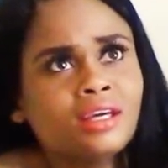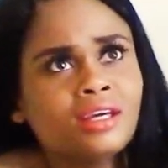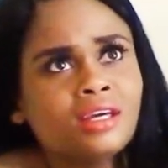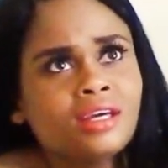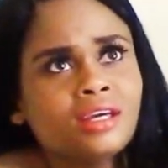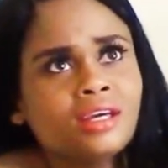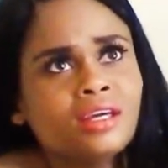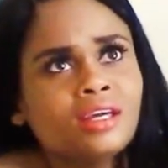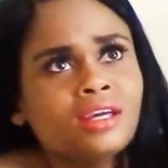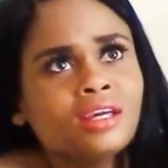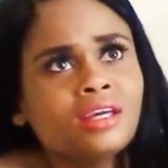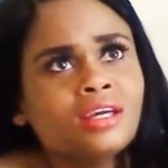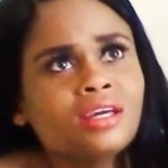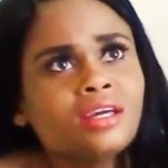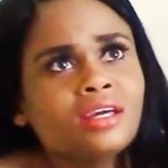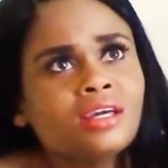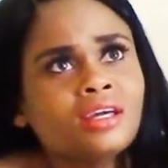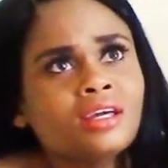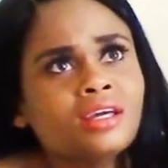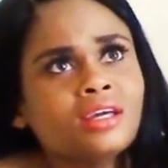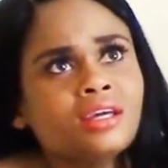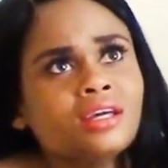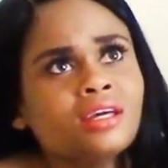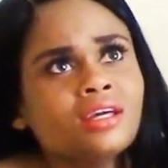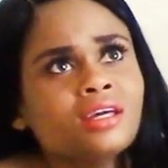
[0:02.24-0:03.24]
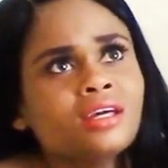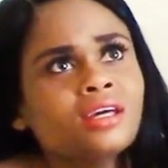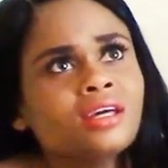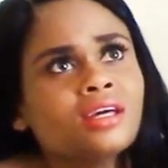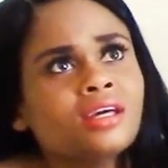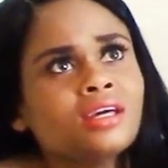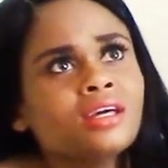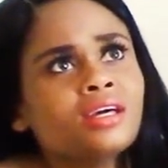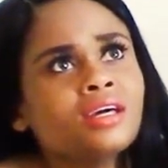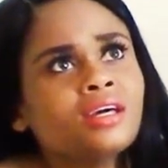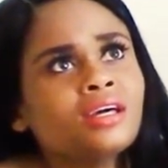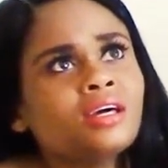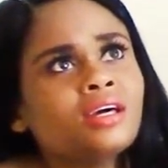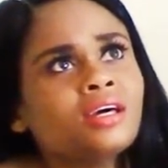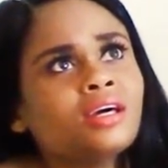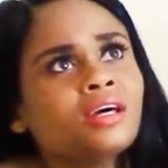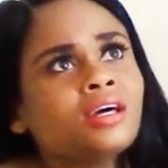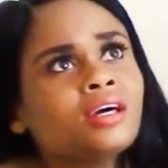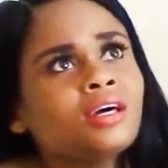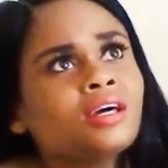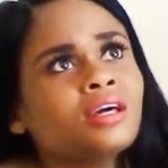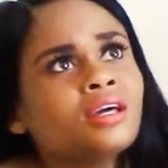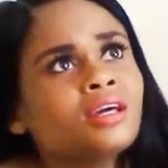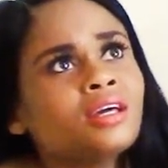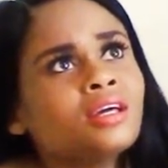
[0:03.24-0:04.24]

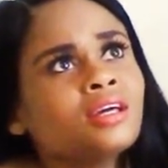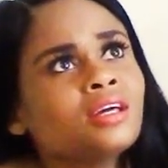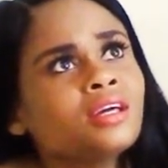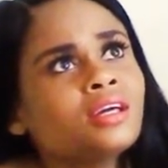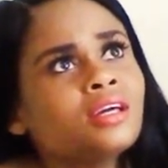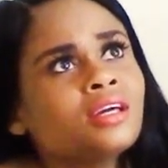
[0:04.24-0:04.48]
No one is speaking in this clip.